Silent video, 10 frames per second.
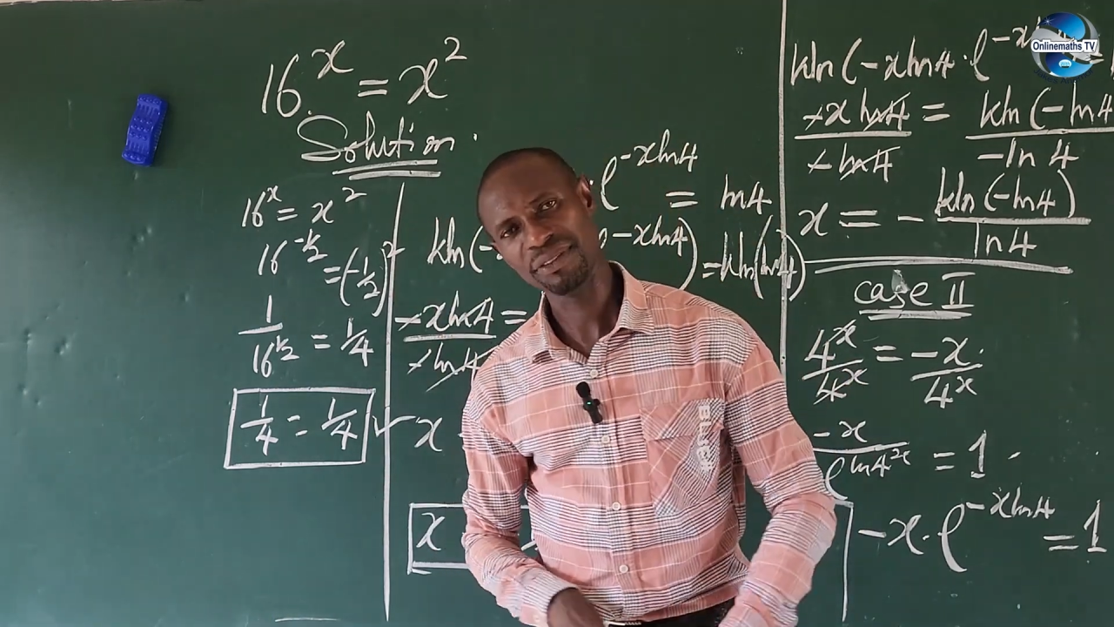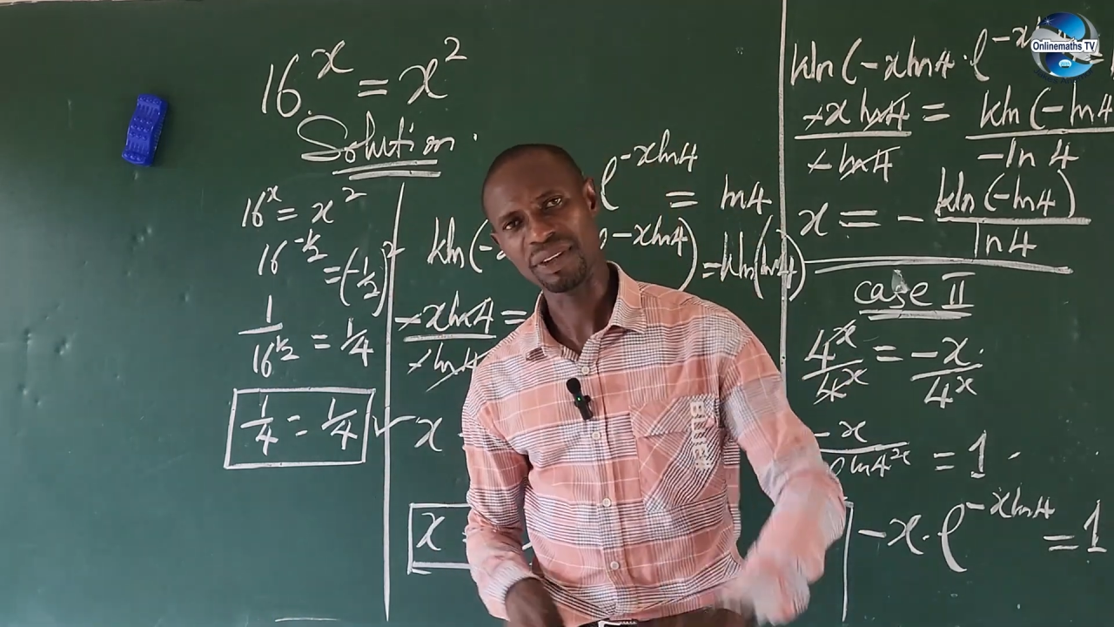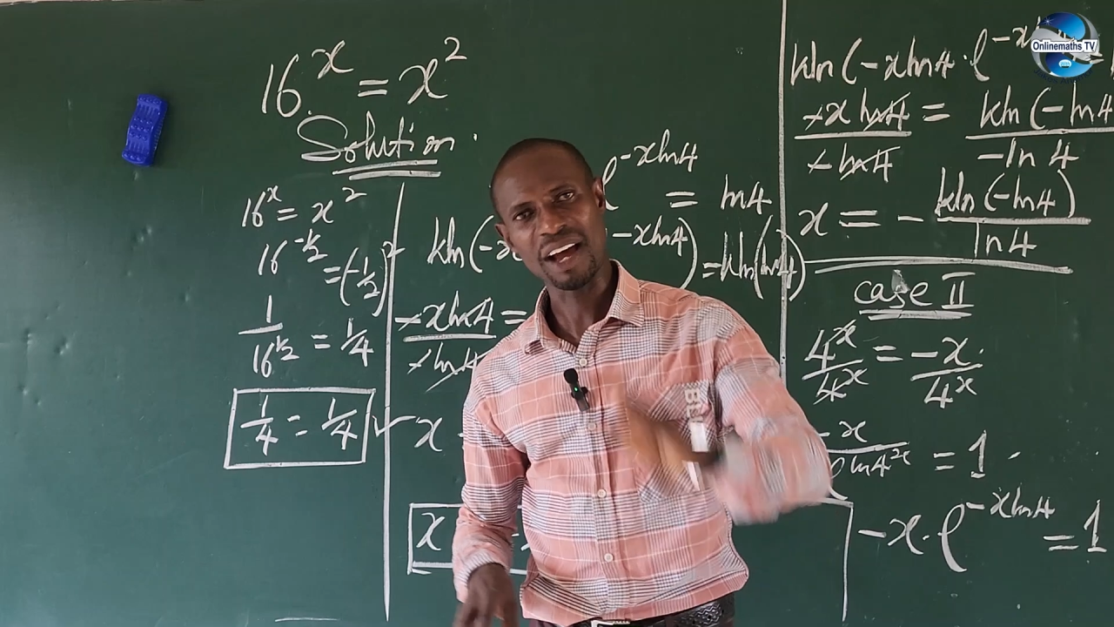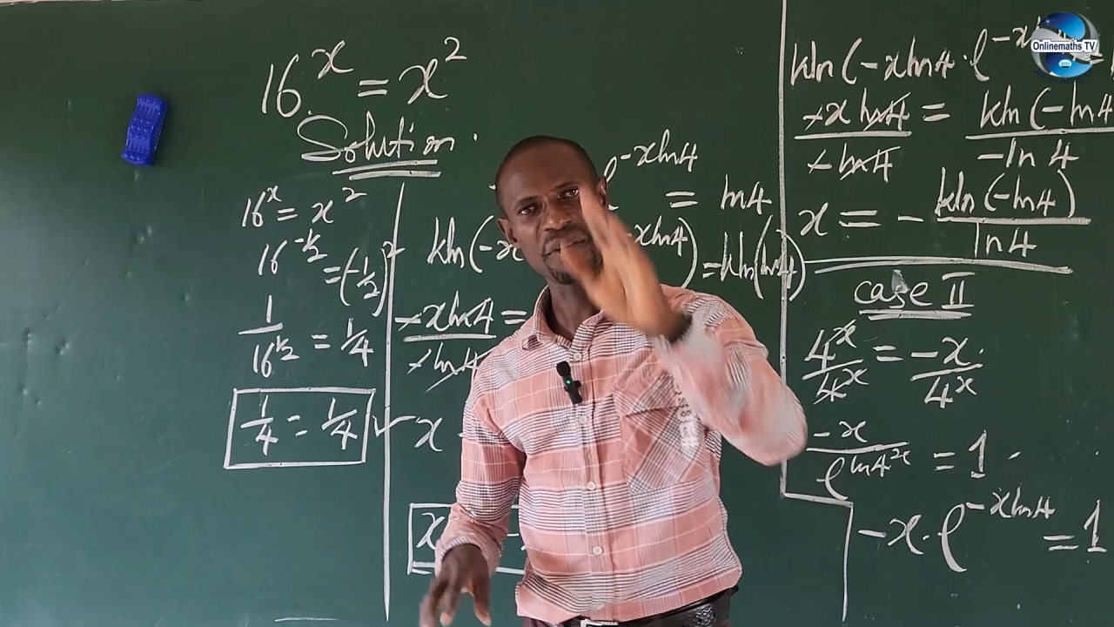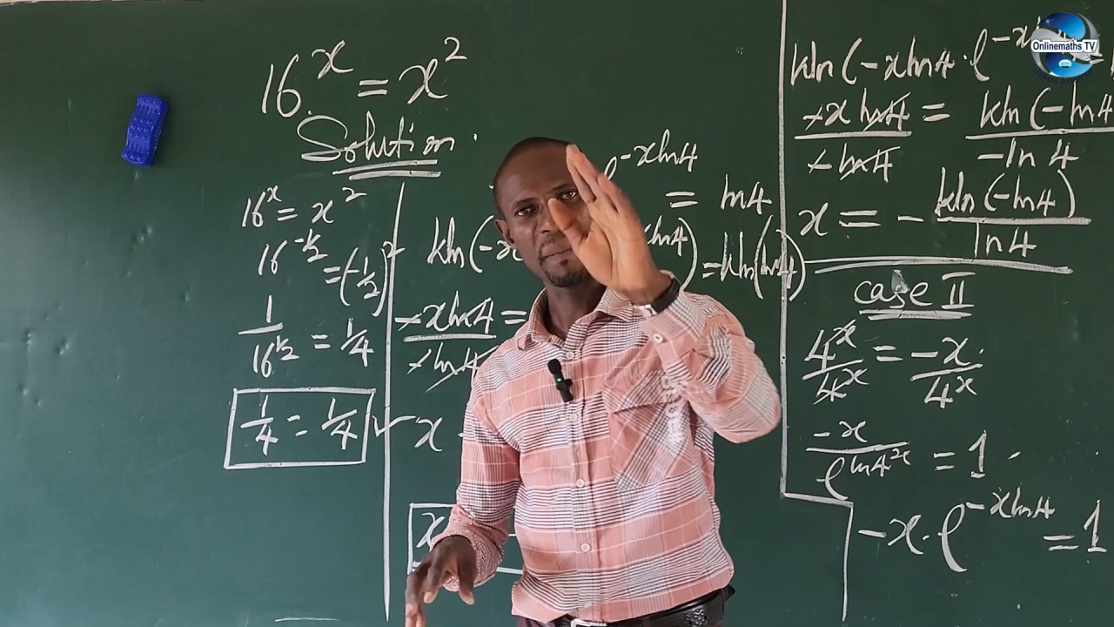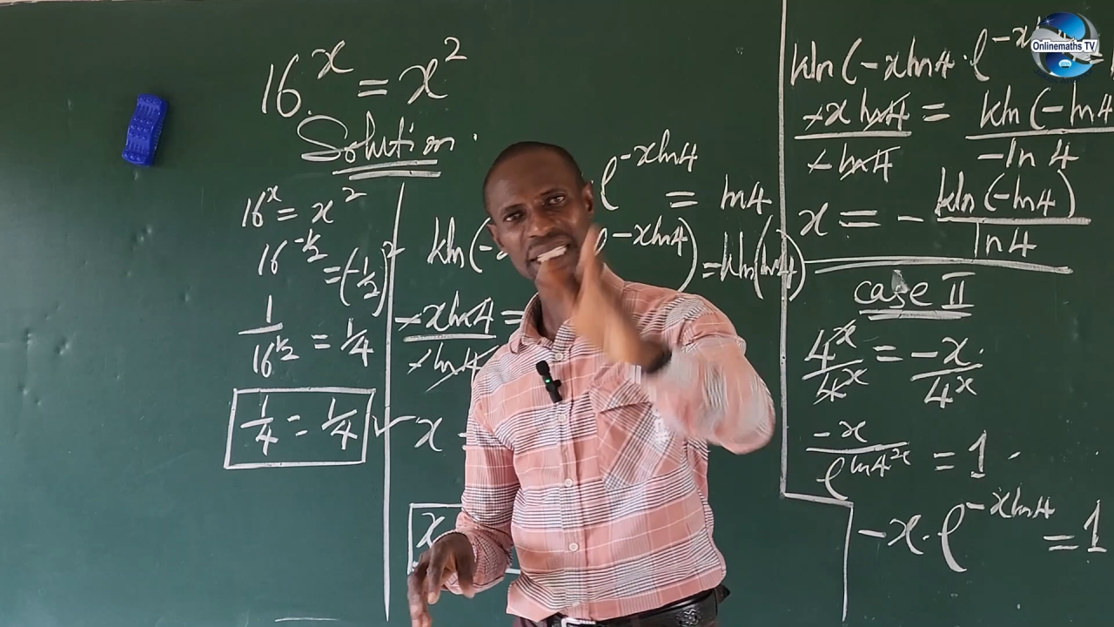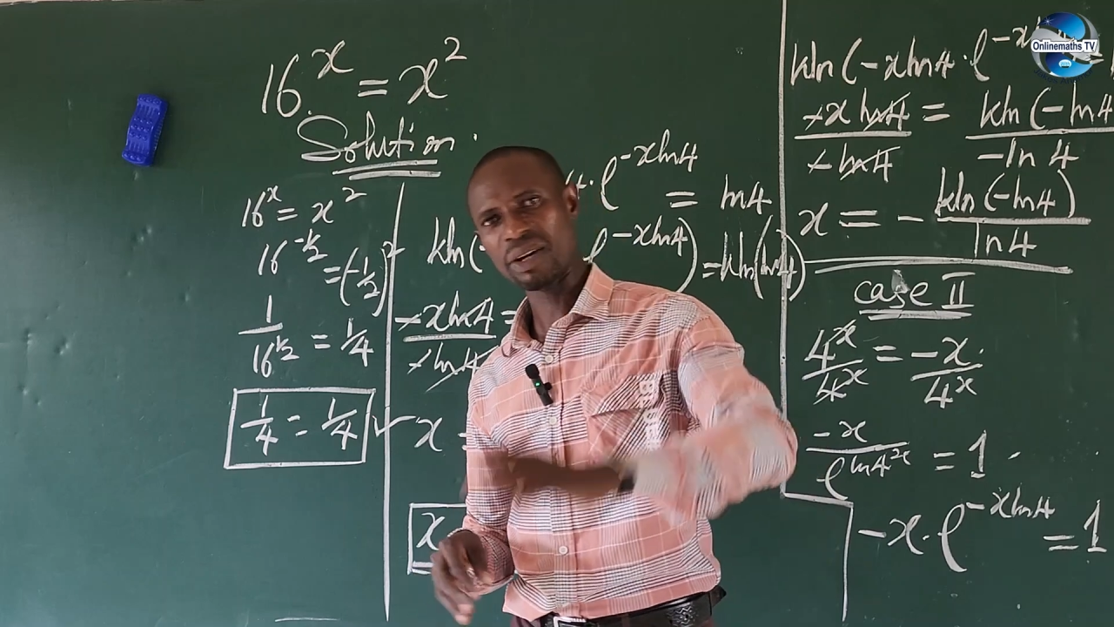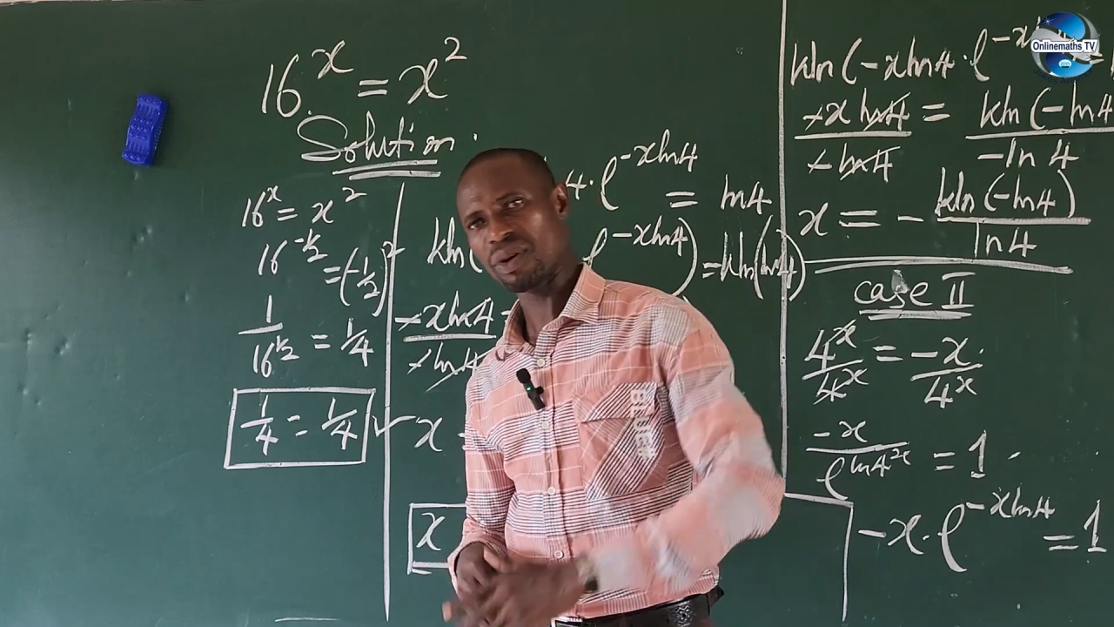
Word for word: If you have a better